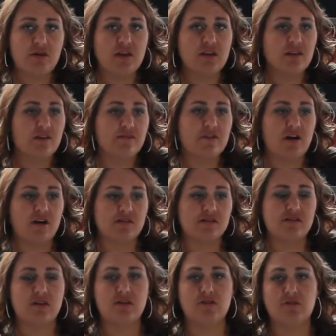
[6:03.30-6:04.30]
I love
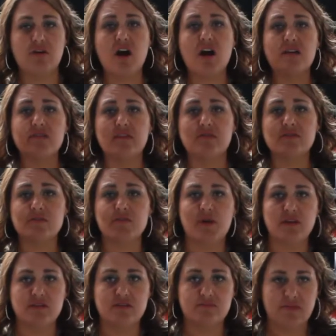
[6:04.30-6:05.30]
Costco. Costco
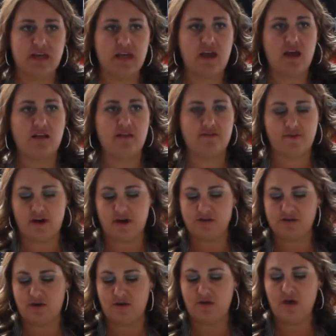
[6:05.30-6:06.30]
sponsor me. I love
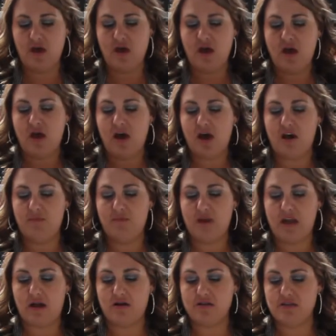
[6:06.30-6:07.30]
Costco. But
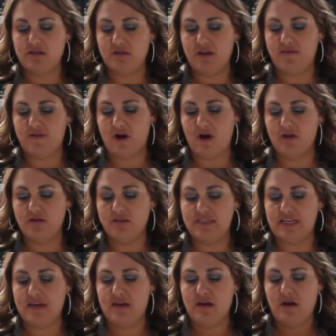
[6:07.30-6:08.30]
I also love
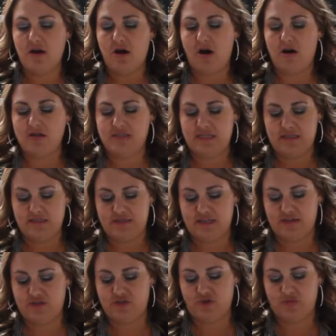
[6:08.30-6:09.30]
Aldi. Aldi is
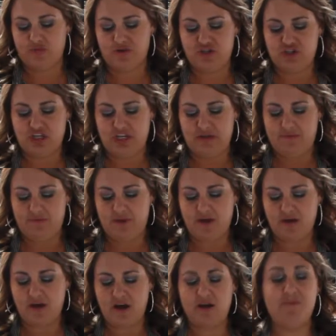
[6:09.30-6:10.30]
like super cheap.
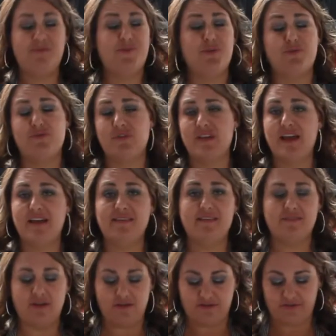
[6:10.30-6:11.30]
Food for Less
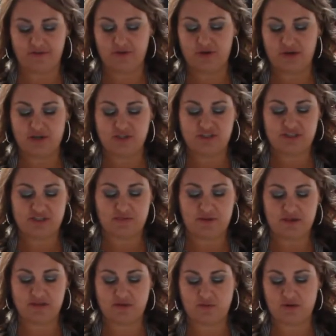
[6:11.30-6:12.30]
is also good. Just
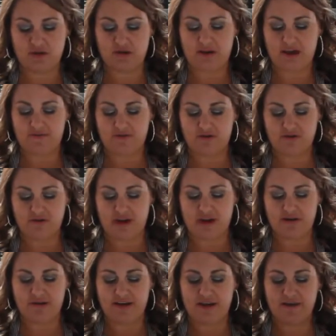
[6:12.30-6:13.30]
depends on what you have in your
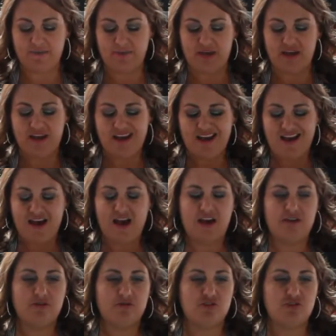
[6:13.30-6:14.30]
area. But
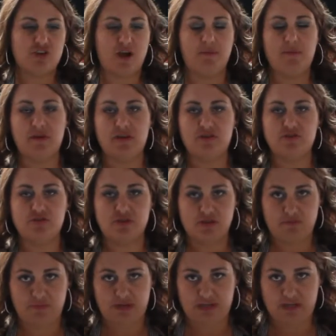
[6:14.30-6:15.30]
I don't shop at usually
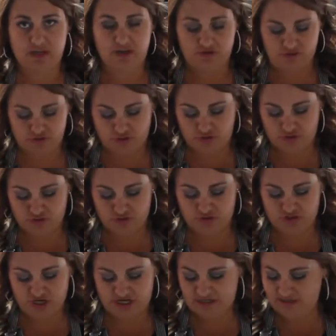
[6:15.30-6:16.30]
the big, huge grocery
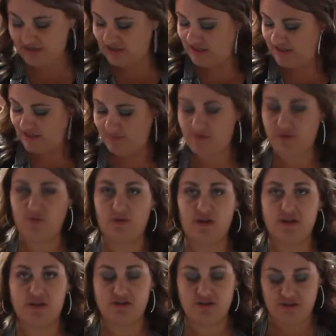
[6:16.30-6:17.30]
chains because number
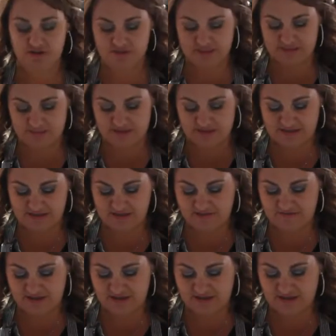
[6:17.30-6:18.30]
one, they're too
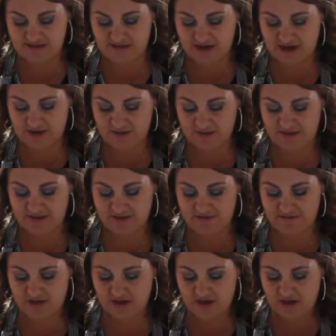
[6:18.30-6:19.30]
expensive, and that's not how I
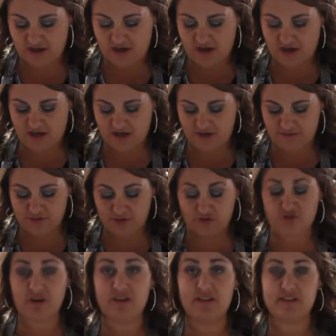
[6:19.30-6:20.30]
live. Don't
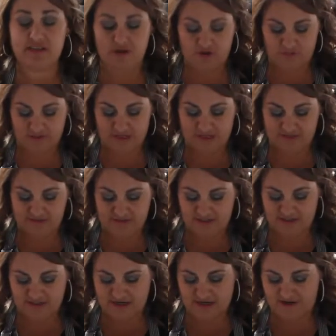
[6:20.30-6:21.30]
try this at home, kids, with
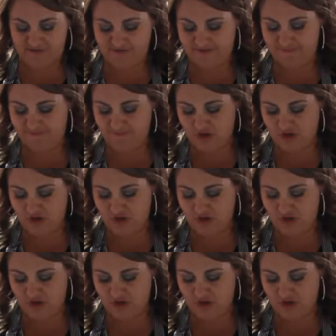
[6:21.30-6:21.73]
this knife.